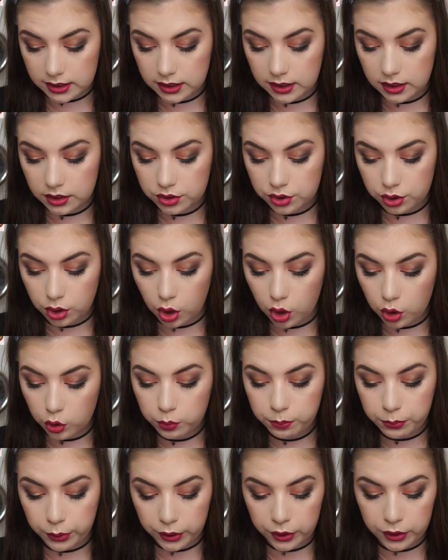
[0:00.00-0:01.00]
is
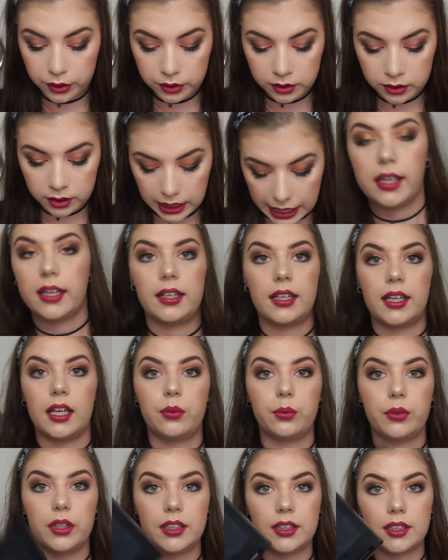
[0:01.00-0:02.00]
Ooo Burn and
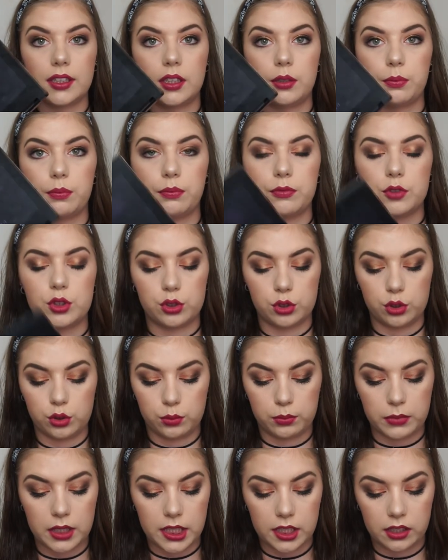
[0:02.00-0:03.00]
I went into
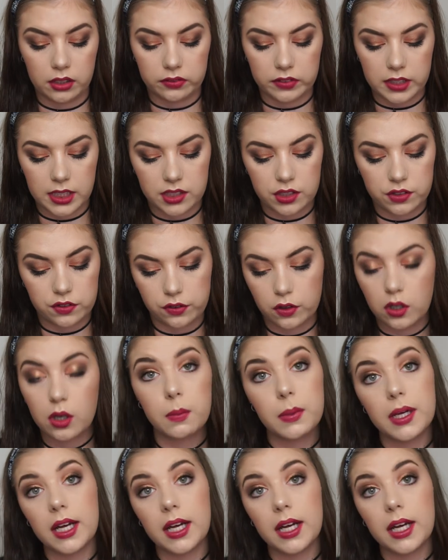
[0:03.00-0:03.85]
my Vice 4